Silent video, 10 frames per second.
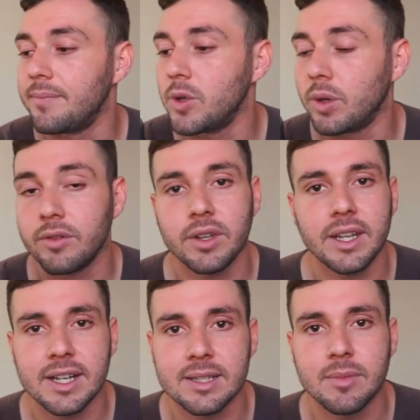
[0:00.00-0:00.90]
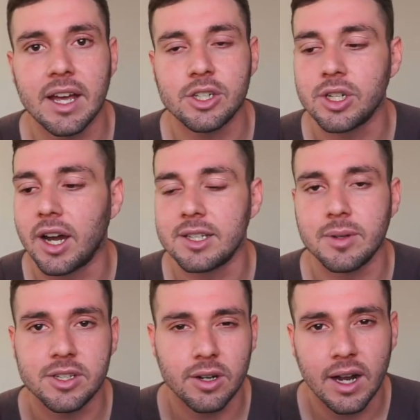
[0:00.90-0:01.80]
you can really get some nice shots
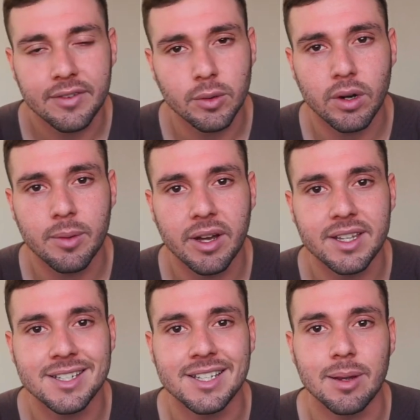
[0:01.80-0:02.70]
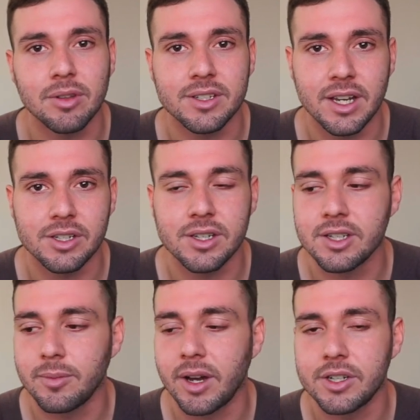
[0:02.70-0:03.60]
because you don't have to worry about the stabilization
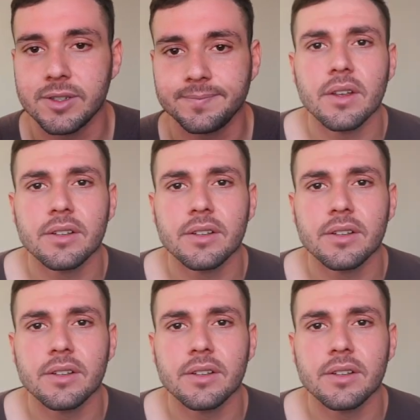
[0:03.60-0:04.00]
so much.